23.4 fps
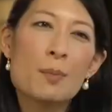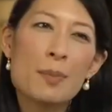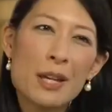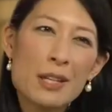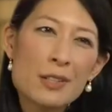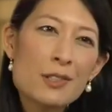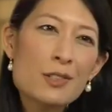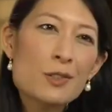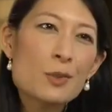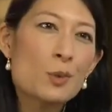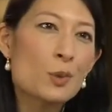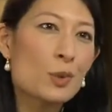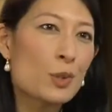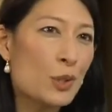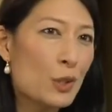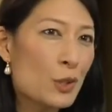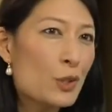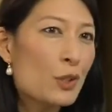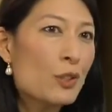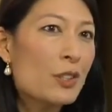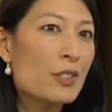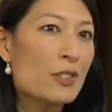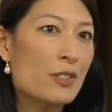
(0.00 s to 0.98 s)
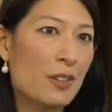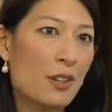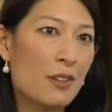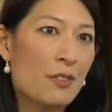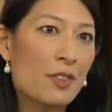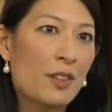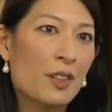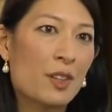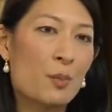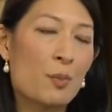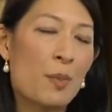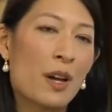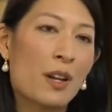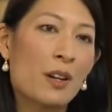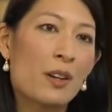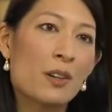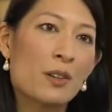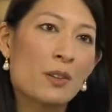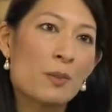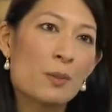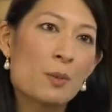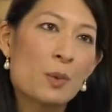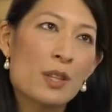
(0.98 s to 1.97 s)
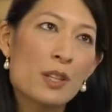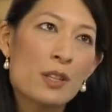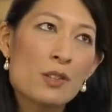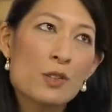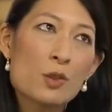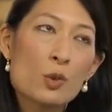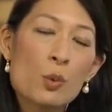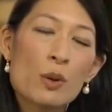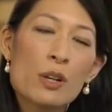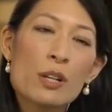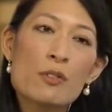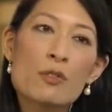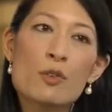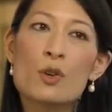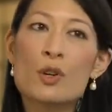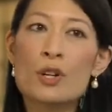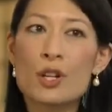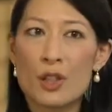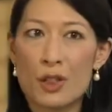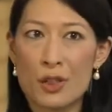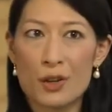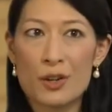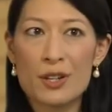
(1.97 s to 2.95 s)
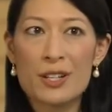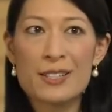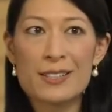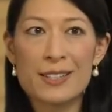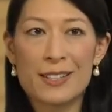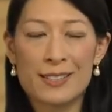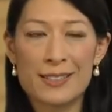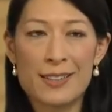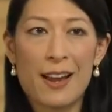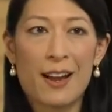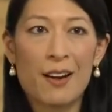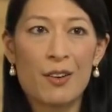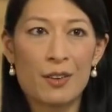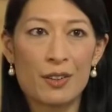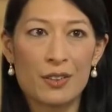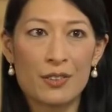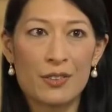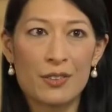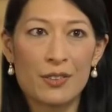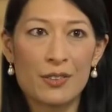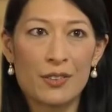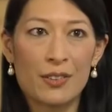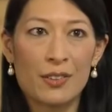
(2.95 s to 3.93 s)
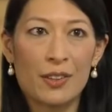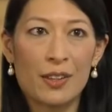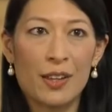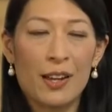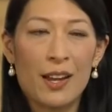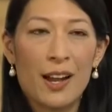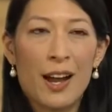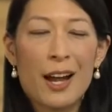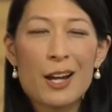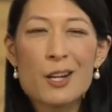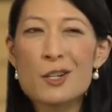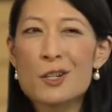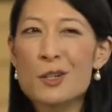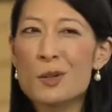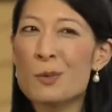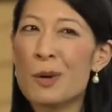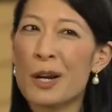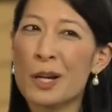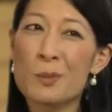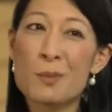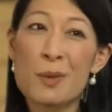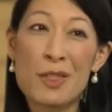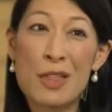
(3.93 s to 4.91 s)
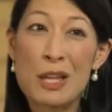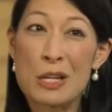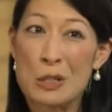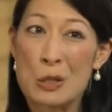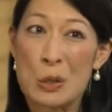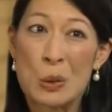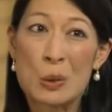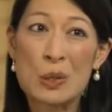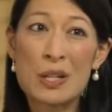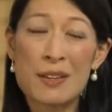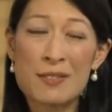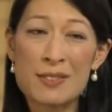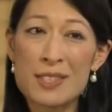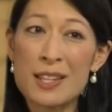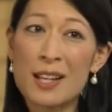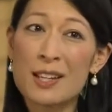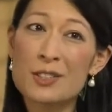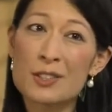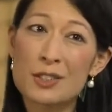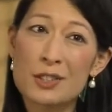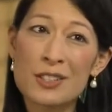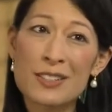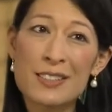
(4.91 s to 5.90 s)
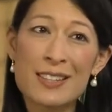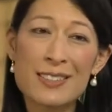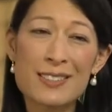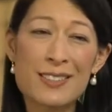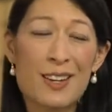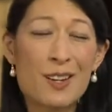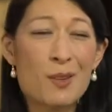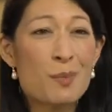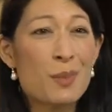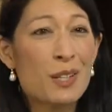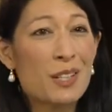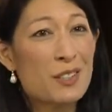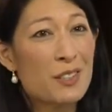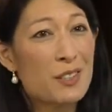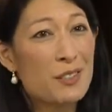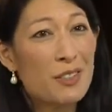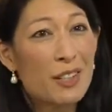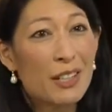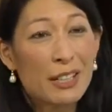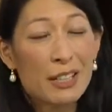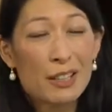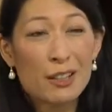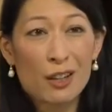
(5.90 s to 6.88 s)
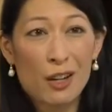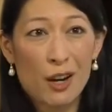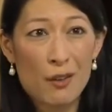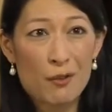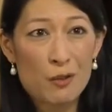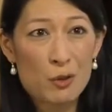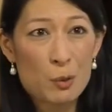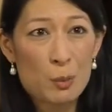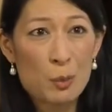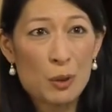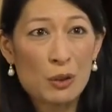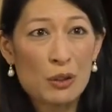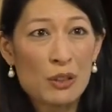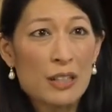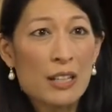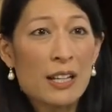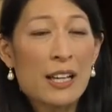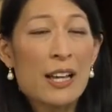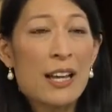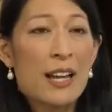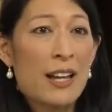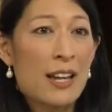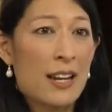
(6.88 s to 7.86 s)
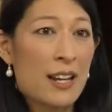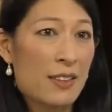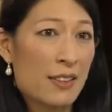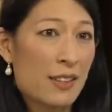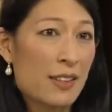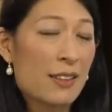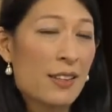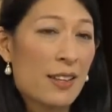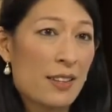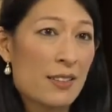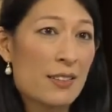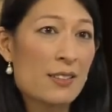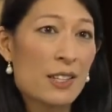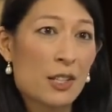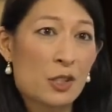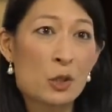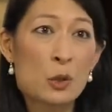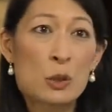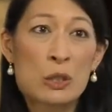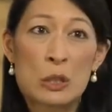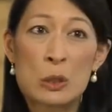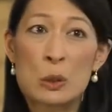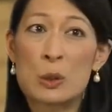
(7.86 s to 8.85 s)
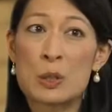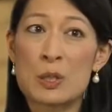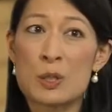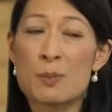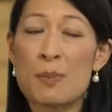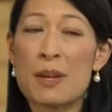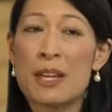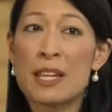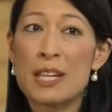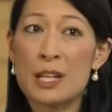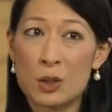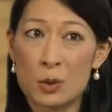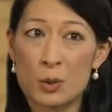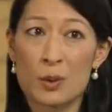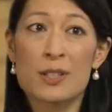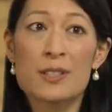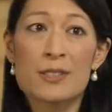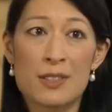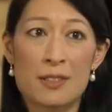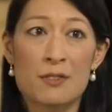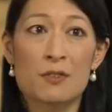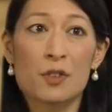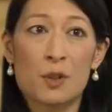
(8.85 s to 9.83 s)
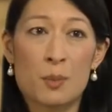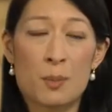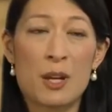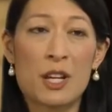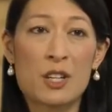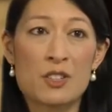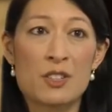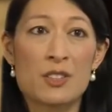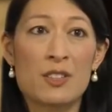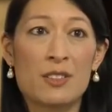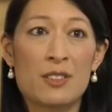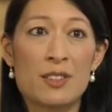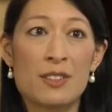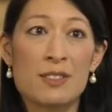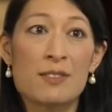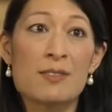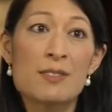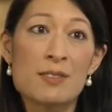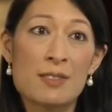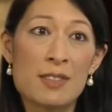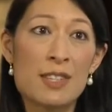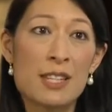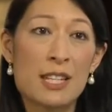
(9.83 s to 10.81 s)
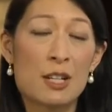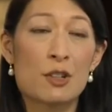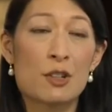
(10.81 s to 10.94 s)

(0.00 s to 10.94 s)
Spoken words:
Patients will usually start feeling better within 24 to 36 hours. I usually recommend they don't have sex during that time because they're very uncomfortable, and I think that sexual intercourse may increase the inflammation and the